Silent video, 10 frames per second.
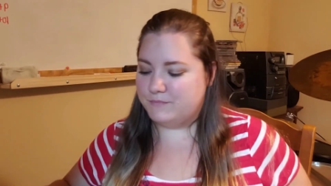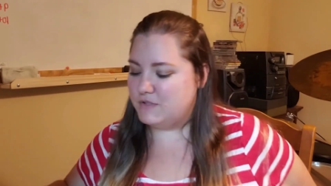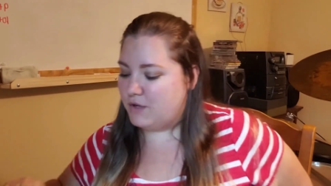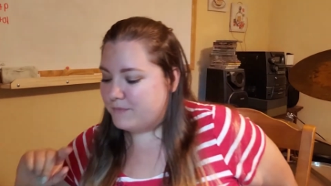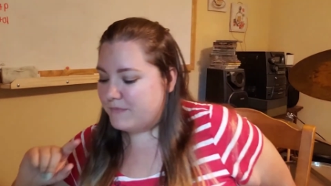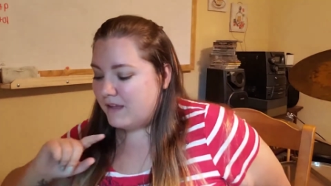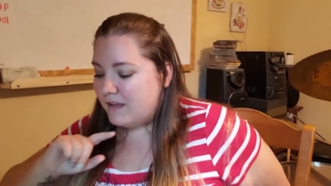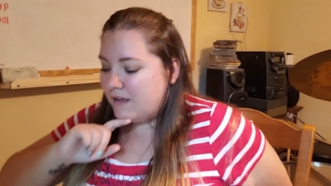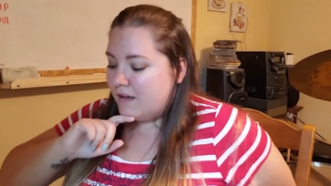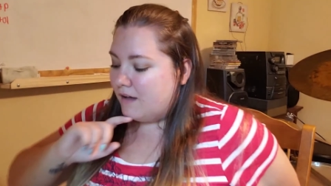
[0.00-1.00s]
So
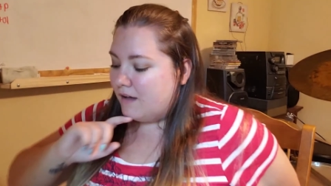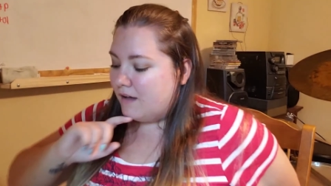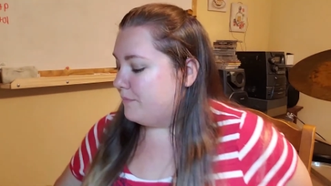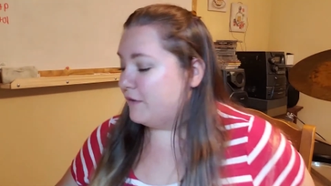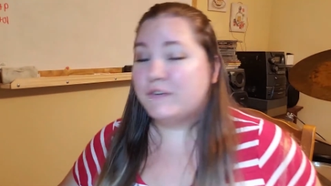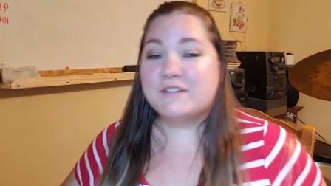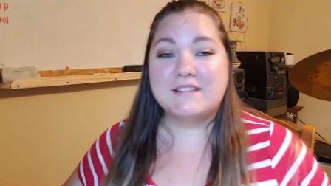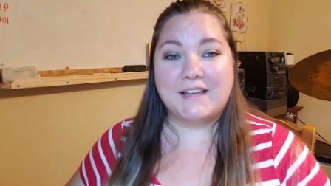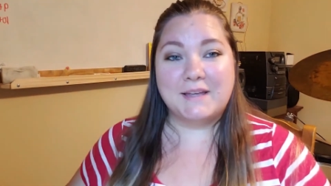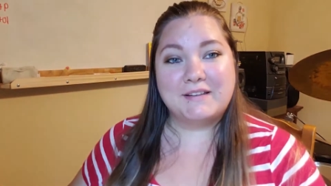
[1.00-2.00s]
um, the first
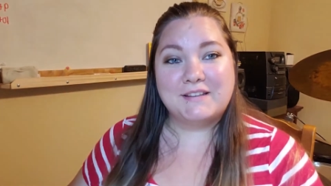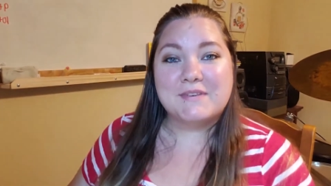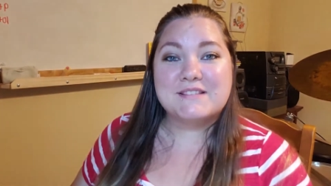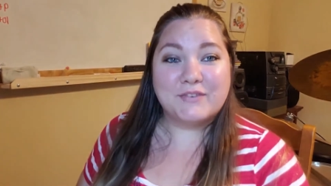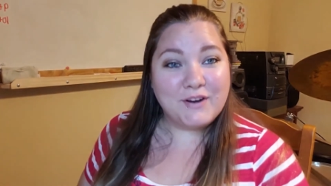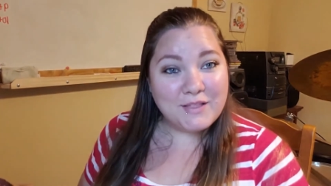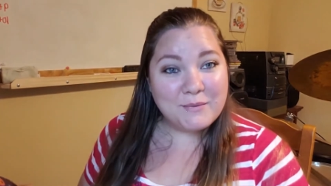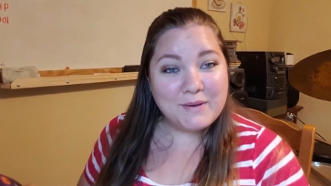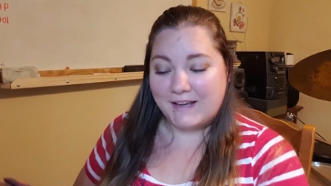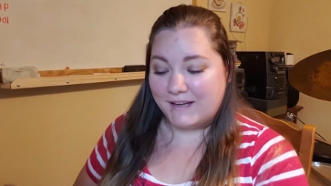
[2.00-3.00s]
thing I picked up is for
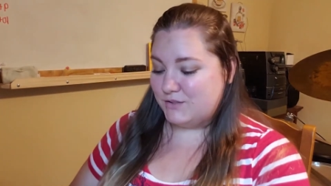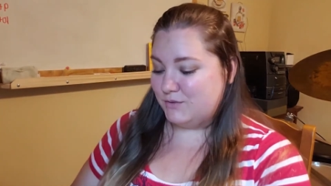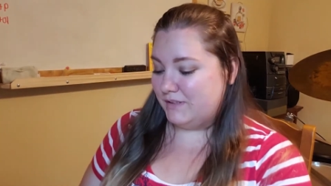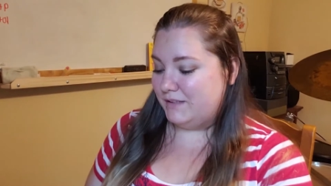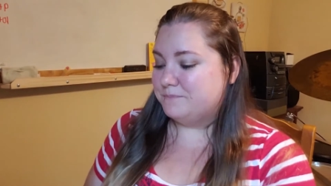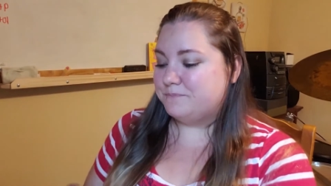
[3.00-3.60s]
Halloween actually.